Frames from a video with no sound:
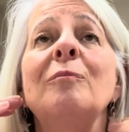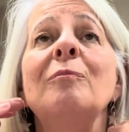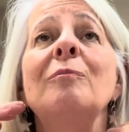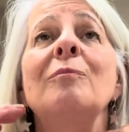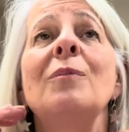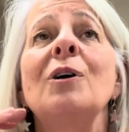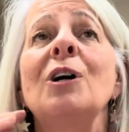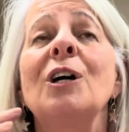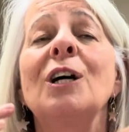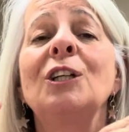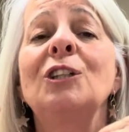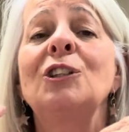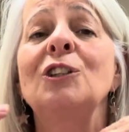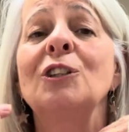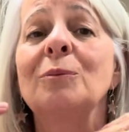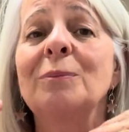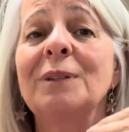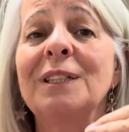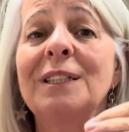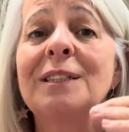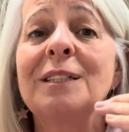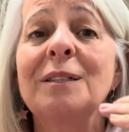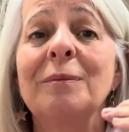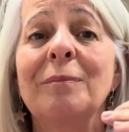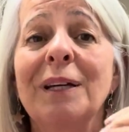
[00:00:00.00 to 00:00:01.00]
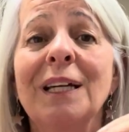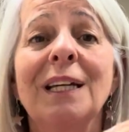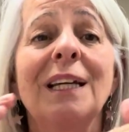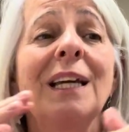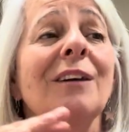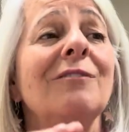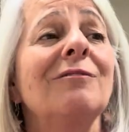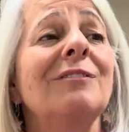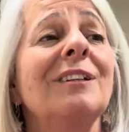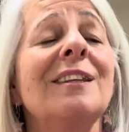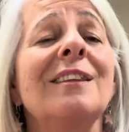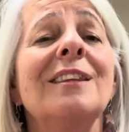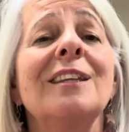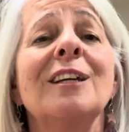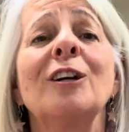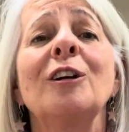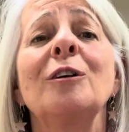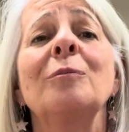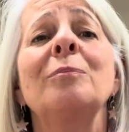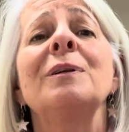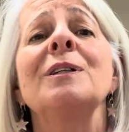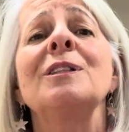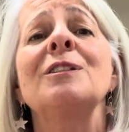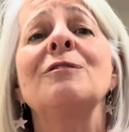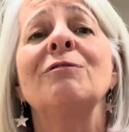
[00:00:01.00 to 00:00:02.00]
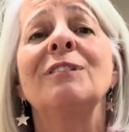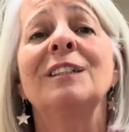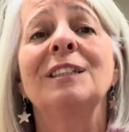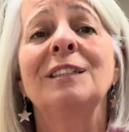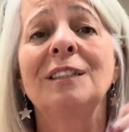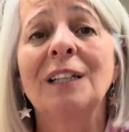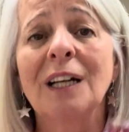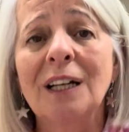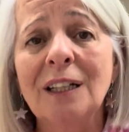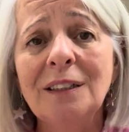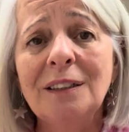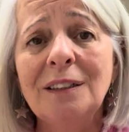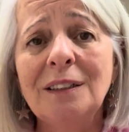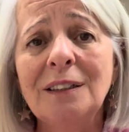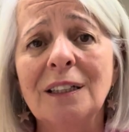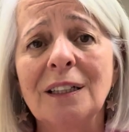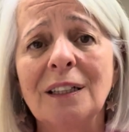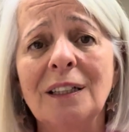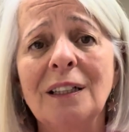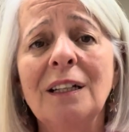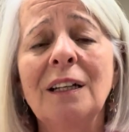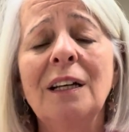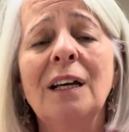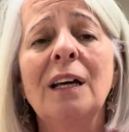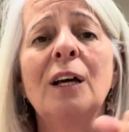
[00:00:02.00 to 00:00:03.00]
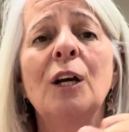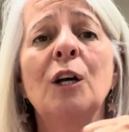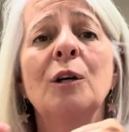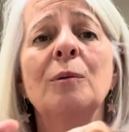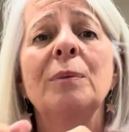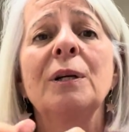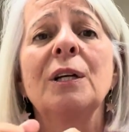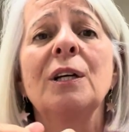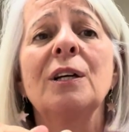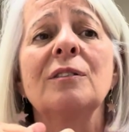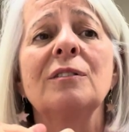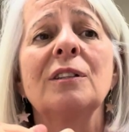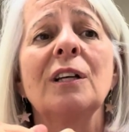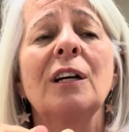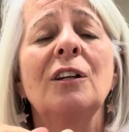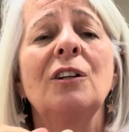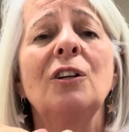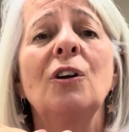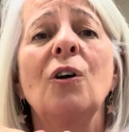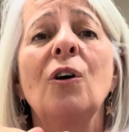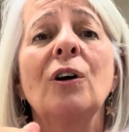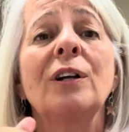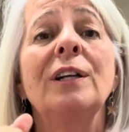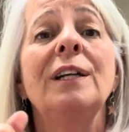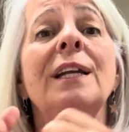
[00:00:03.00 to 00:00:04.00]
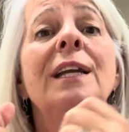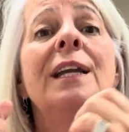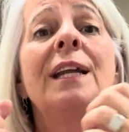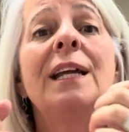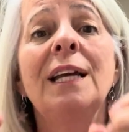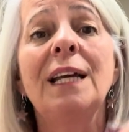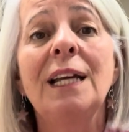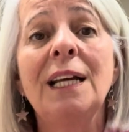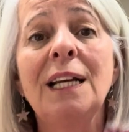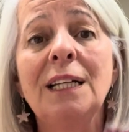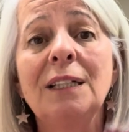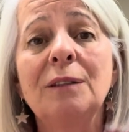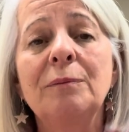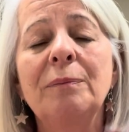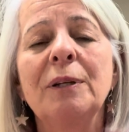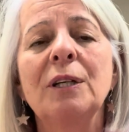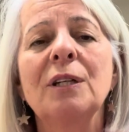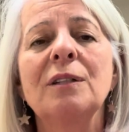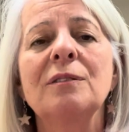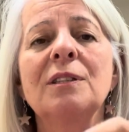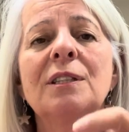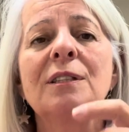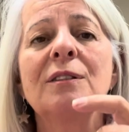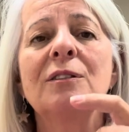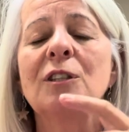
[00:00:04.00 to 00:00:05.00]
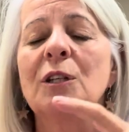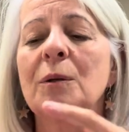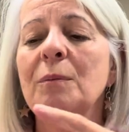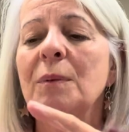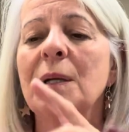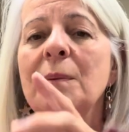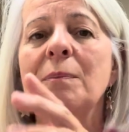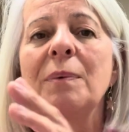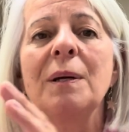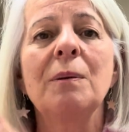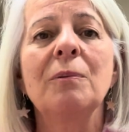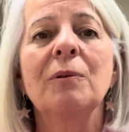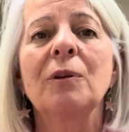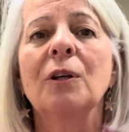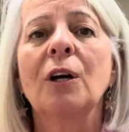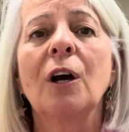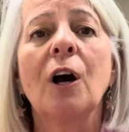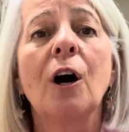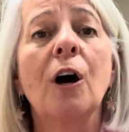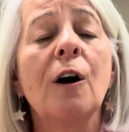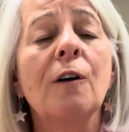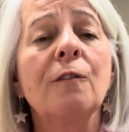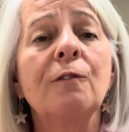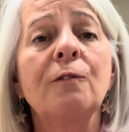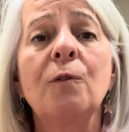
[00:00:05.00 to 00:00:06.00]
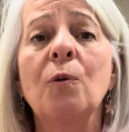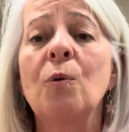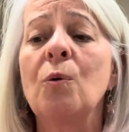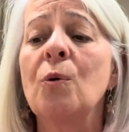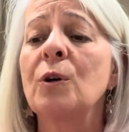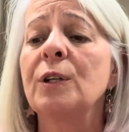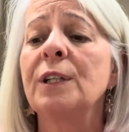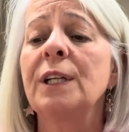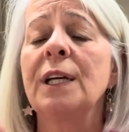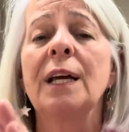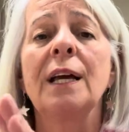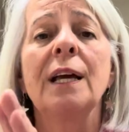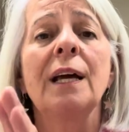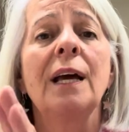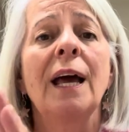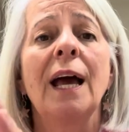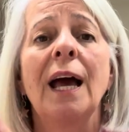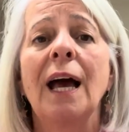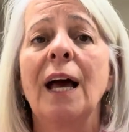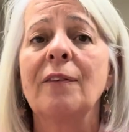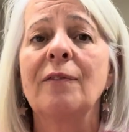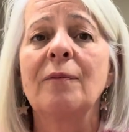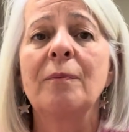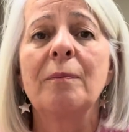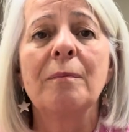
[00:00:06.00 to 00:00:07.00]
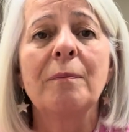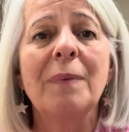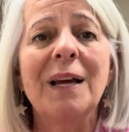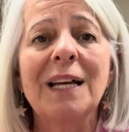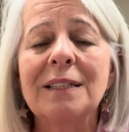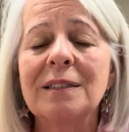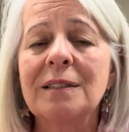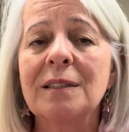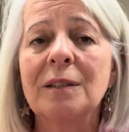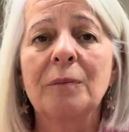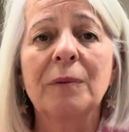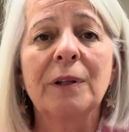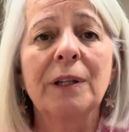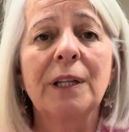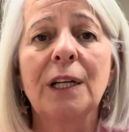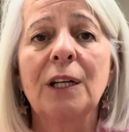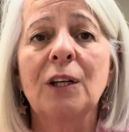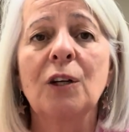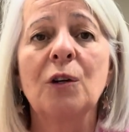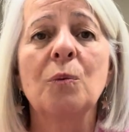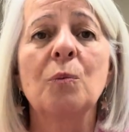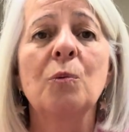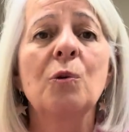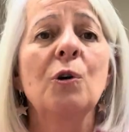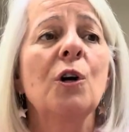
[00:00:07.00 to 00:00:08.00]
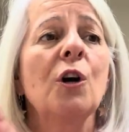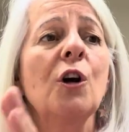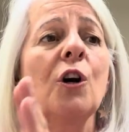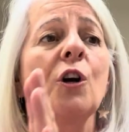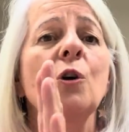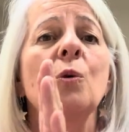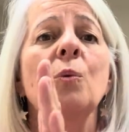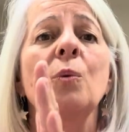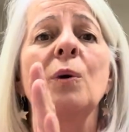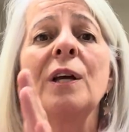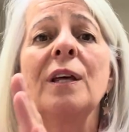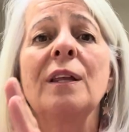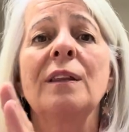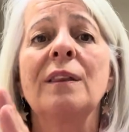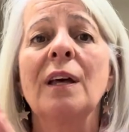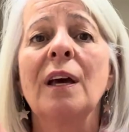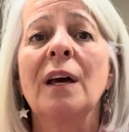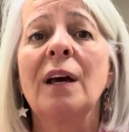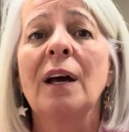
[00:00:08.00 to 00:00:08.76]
my job is to make every therapist redundant because there's so many people that can't afford it, haven't met someone they can work with.